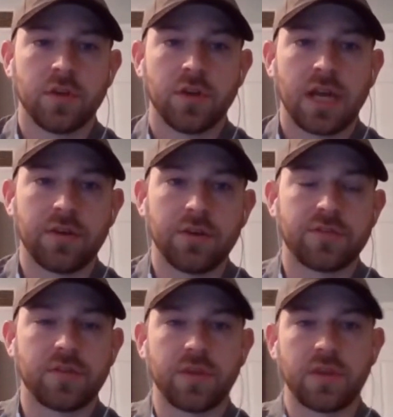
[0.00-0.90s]
how it
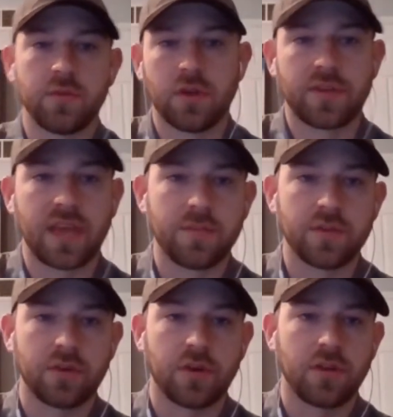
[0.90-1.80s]
used to be. We'll have
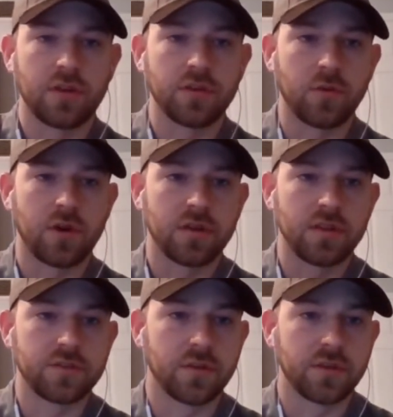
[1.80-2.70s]
cabinets all on the wall.
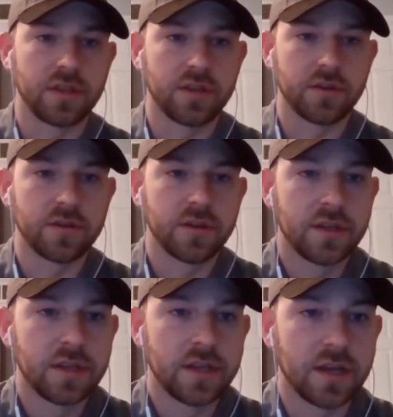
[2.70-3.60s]
He's going here.
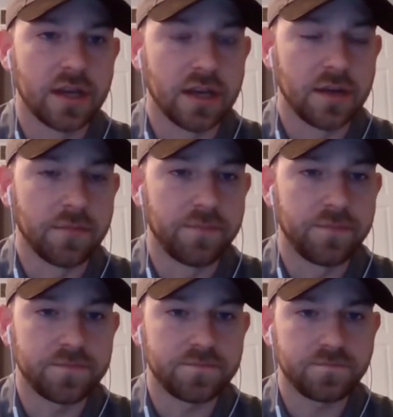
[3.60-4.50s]

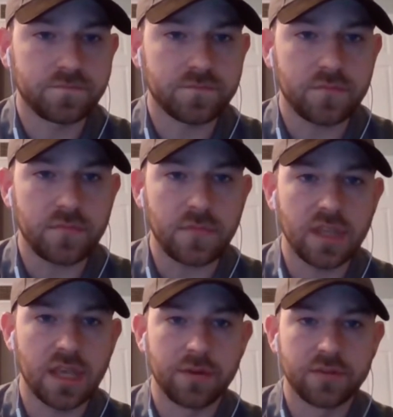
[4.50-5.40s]

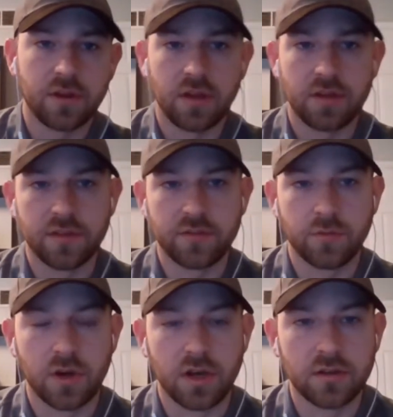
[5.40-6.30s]
Cabinets all along this
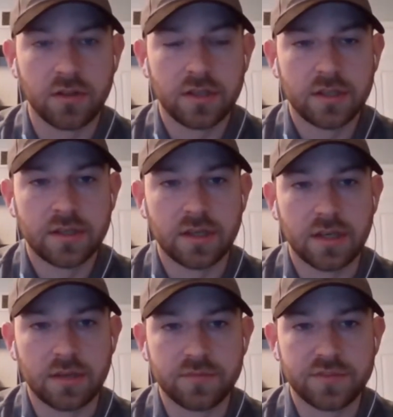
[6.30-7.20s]
wall.
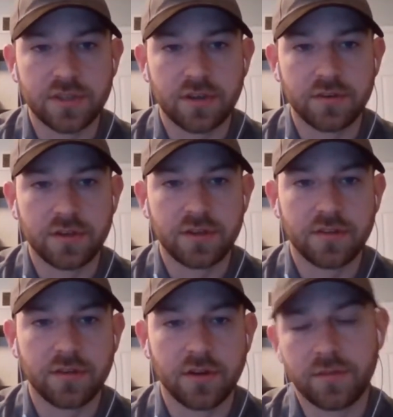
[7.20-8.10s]
Sink underneath
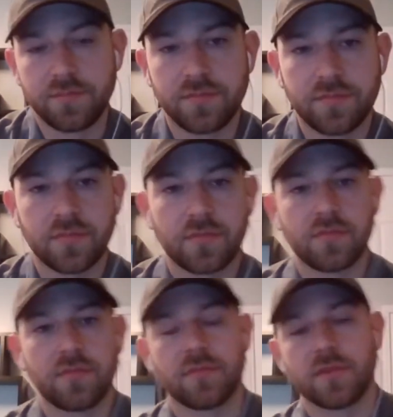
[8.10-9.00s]
there.
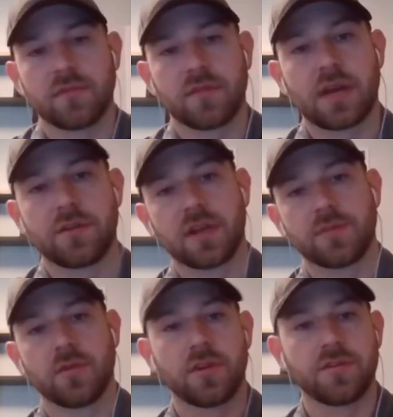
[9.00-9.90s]
The
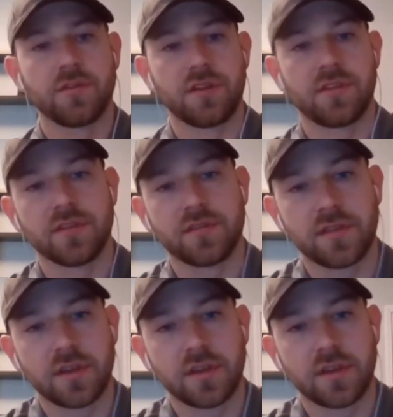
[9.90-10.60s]
countertops going underneath this